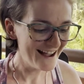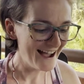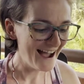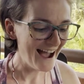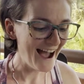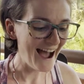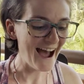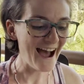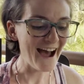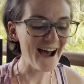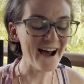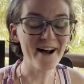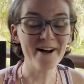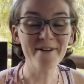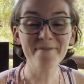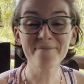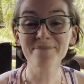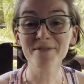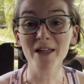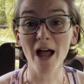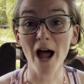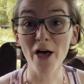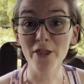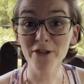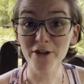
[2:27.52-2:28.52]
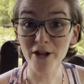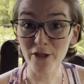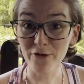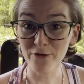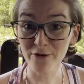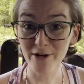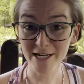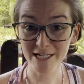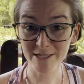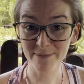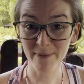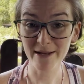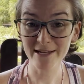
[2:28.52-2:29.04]
Another
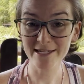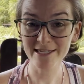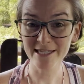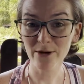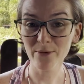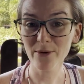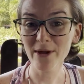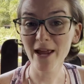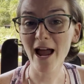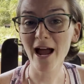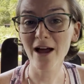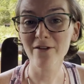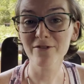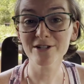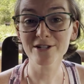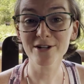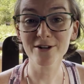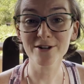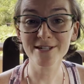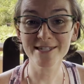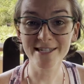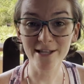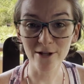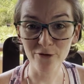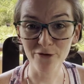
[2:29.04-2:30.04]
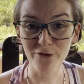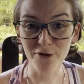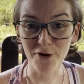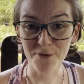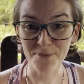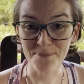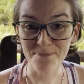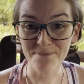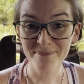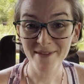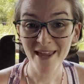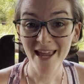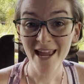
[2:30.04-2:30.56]
expense that we have is our cell
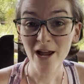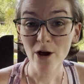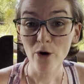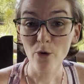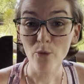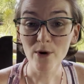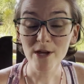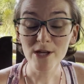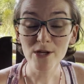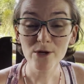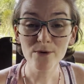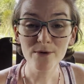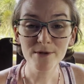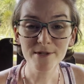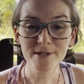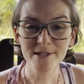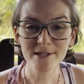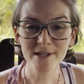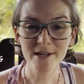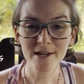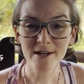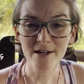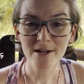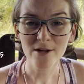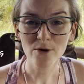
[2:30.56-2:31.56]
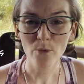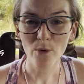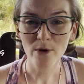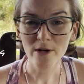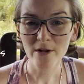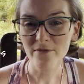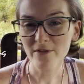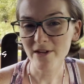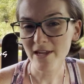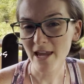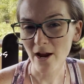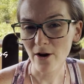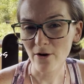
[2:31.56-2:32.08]
phone. We use one of
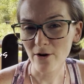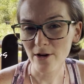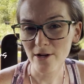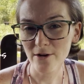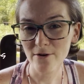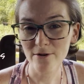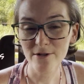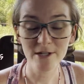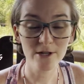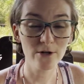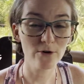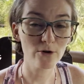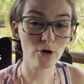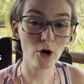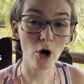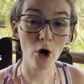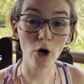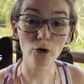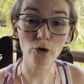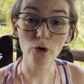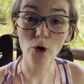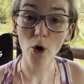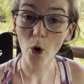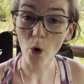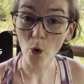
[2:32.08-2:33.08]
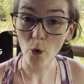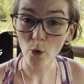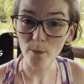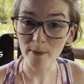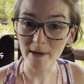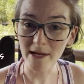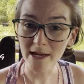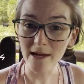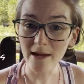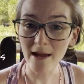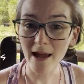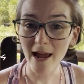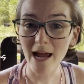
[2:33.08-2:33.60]
the carriers here called
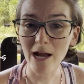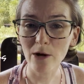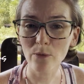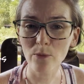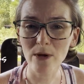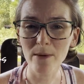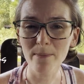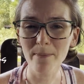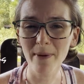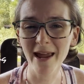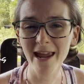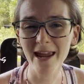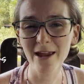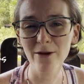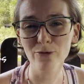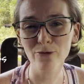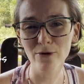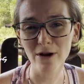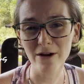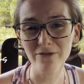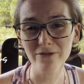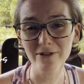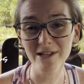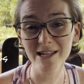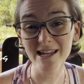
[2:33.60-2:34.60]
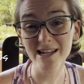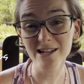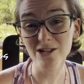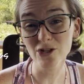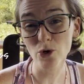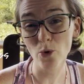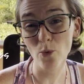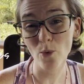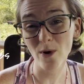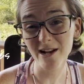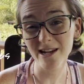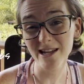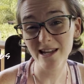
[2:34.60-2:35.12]
Colby, and we pay roughly
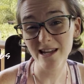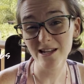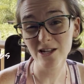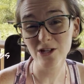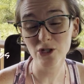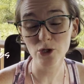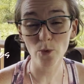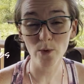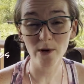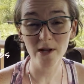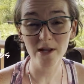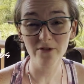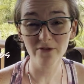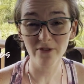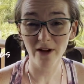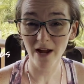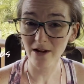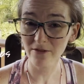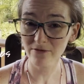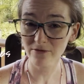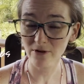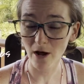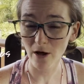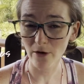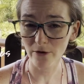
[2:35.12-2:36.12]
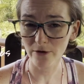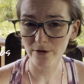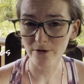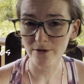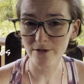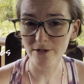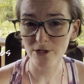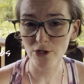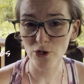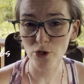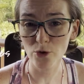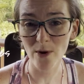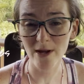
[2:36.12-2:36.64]
$20 to
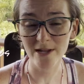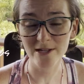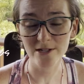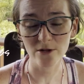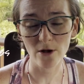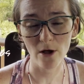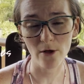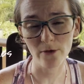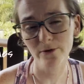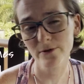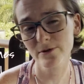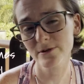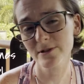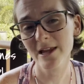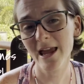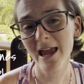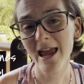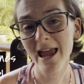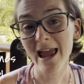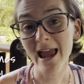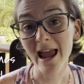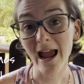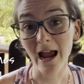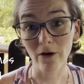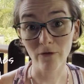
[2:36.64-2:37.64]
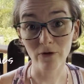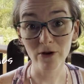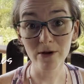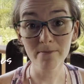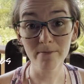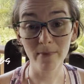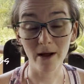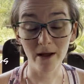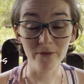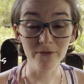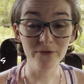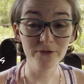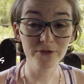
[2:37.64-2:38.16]
$25 US every
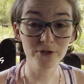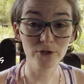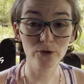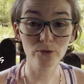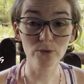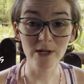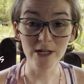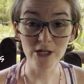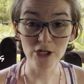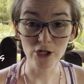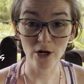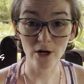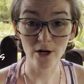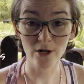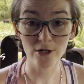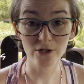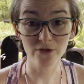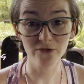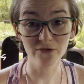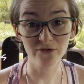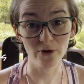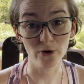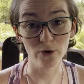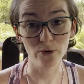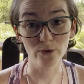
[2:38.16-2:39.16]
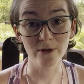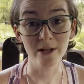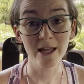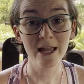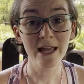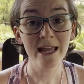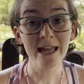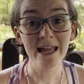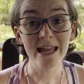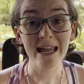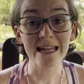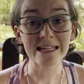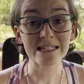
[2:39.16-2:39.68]
month to recharge a phone.
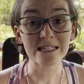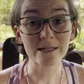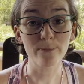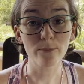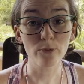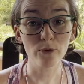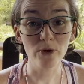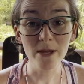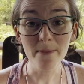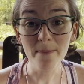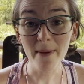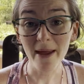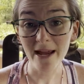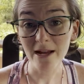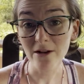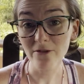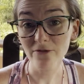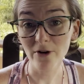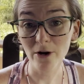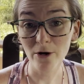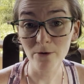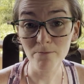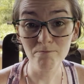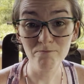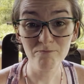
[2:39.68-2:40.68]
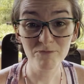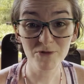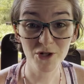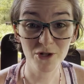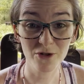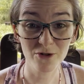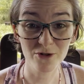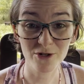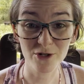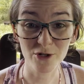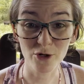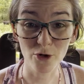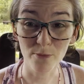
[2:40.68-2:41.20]
It's a prepaid phone, so
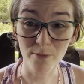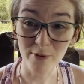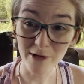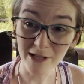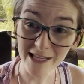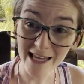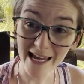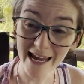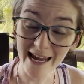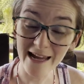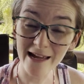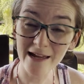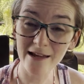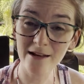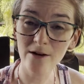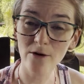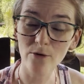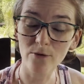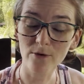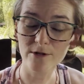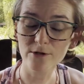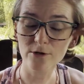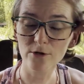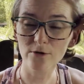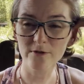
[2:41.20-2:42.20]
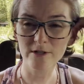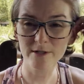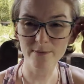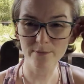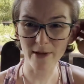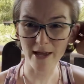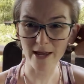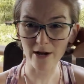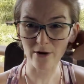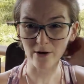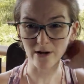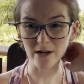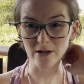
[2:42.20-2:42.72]
there's no plan or service
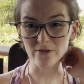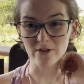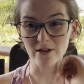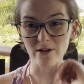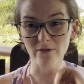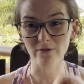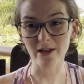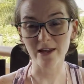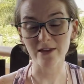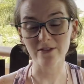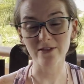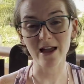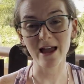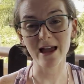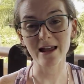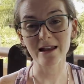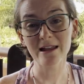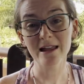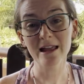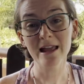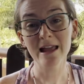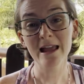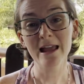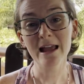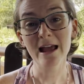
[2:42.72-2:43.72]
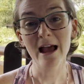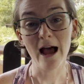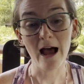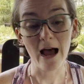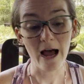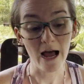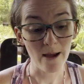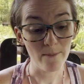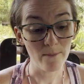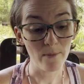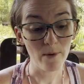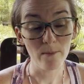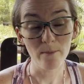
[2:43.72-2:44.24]
plan or anything like that.
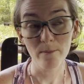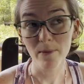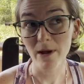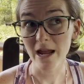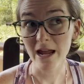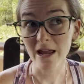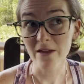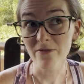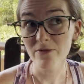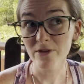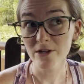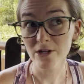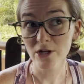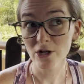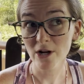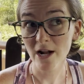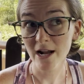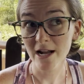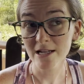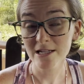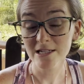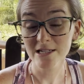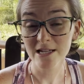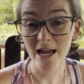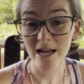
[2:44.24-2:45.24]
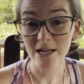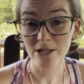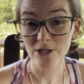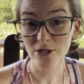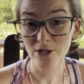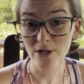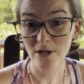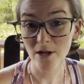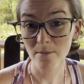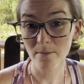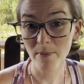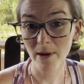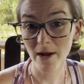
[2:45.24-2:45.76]
In the United States, to
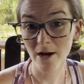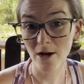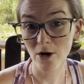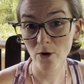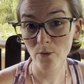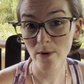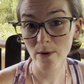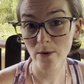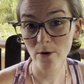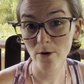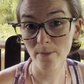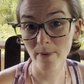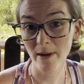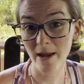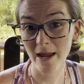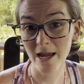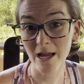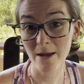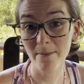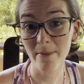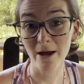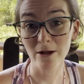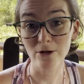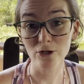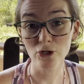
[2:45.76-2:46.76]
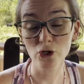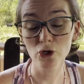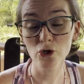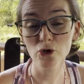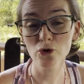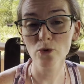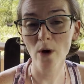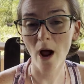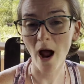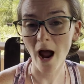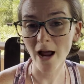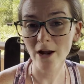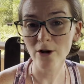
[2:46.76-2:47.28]
compare, we were paying about
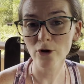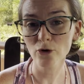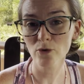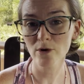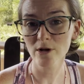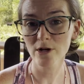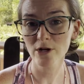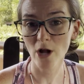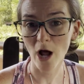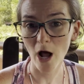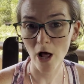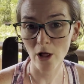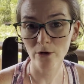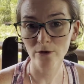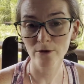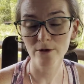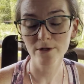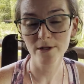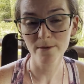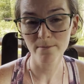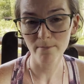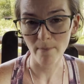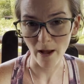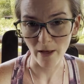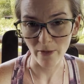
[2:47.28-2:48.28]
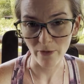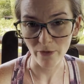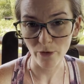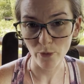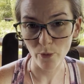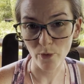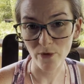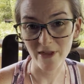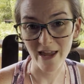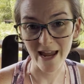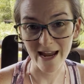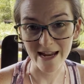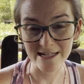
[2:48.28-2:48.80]
$200 a month
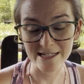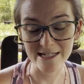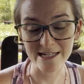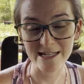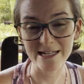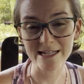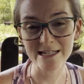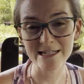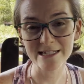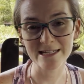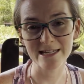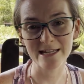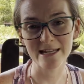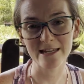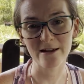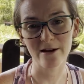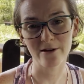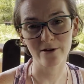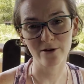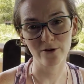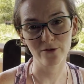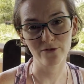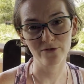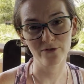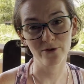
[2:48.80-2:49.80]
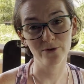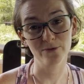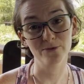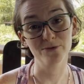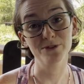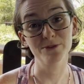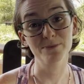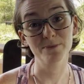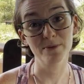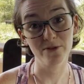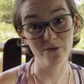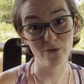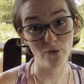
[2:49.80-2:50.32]
with AT&T on our
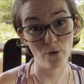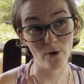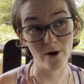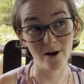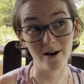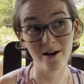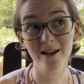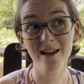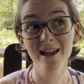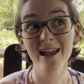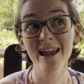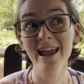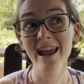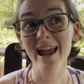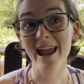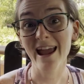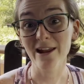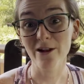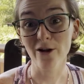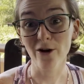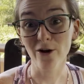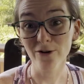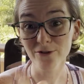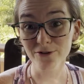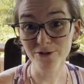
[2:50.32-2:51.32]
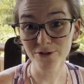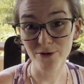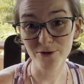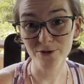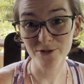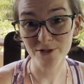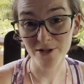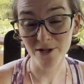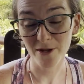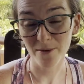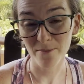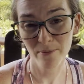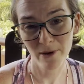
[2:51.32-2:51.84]
phones before. And also
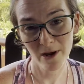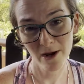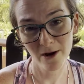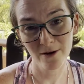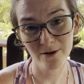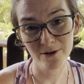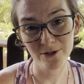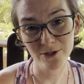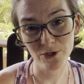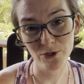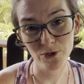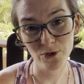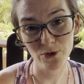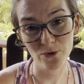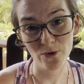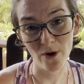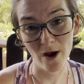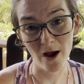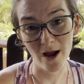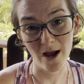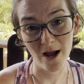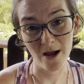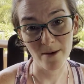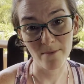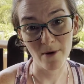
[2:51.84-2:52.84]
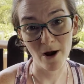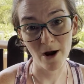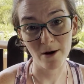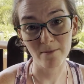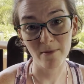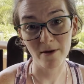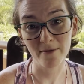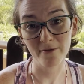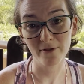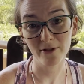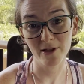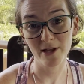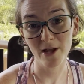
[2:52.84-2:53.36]
to compare to our
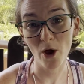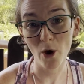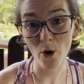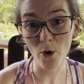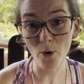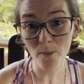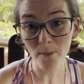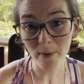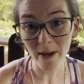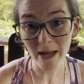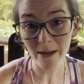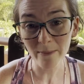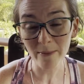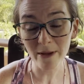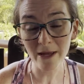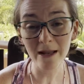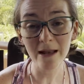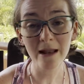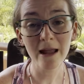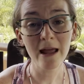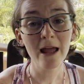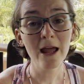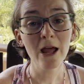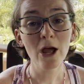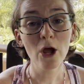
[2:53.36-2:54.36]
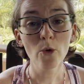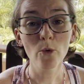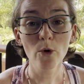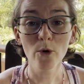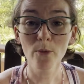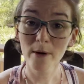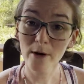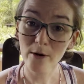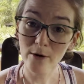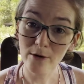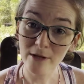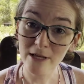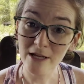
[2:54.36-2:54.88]
monthly home payment, when
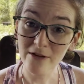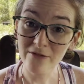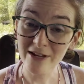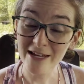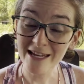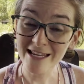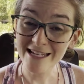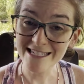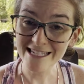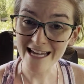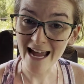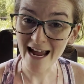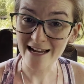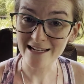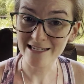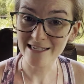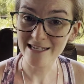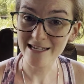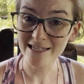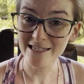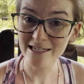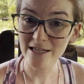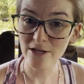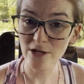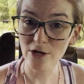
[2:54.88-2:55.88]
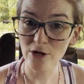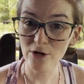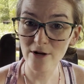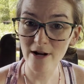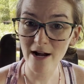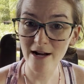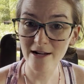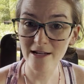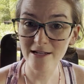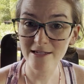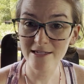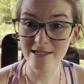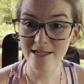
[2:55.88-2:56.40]
we were living in Texas in the
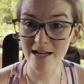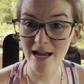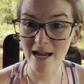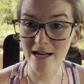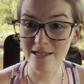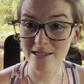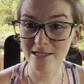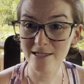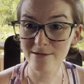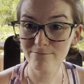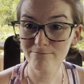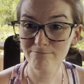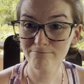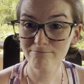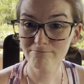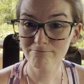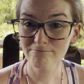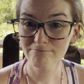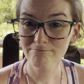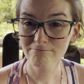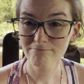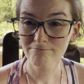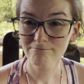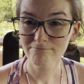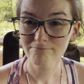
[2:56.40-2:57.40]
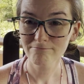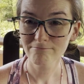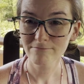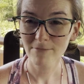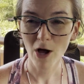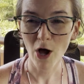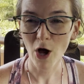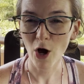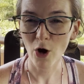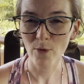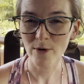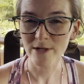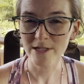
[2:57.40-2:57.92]
United States,
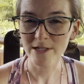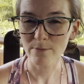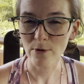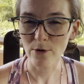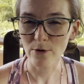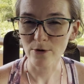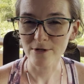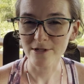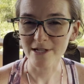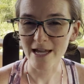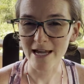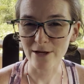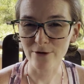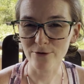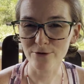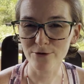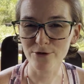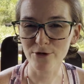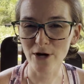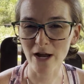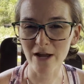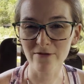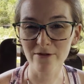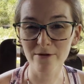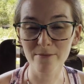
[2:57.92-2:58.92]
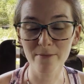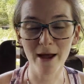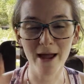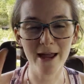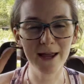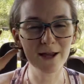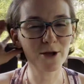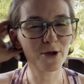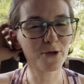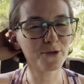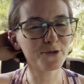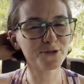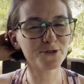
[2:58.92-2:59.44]
always motorcycles driving by
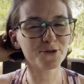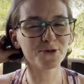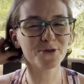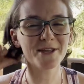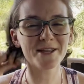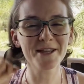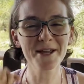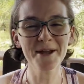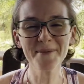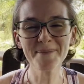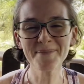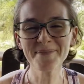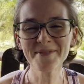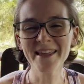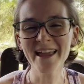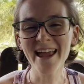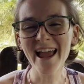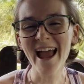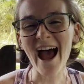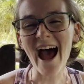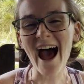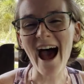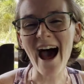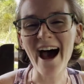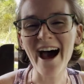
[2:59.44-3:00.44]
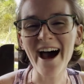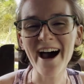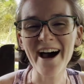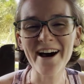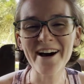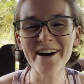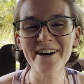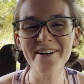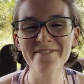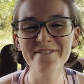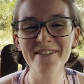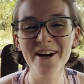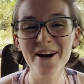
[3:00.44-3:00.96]
in Costa Rica,
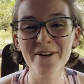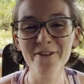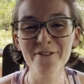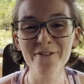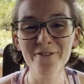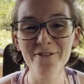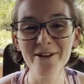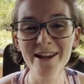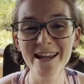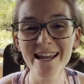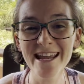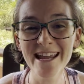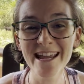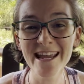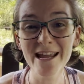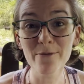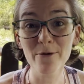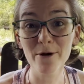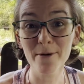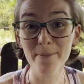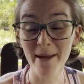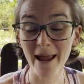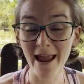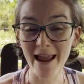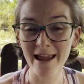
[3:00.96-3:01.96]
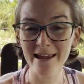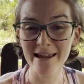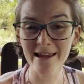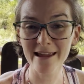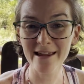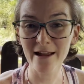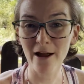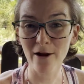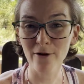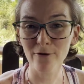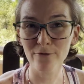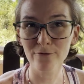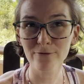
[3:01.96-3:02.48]
we were
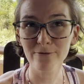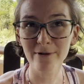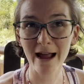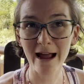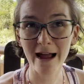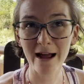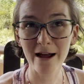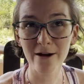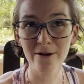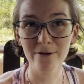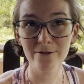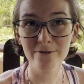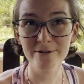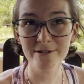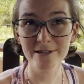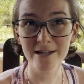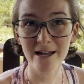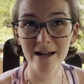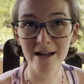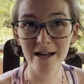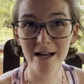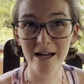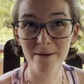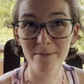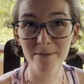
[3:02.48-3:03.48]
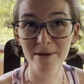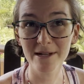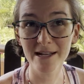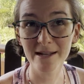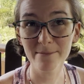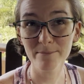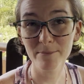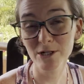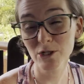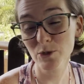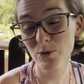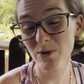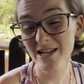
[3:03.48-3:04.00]
paying around
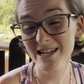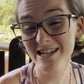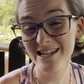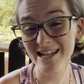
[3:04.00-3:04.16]
between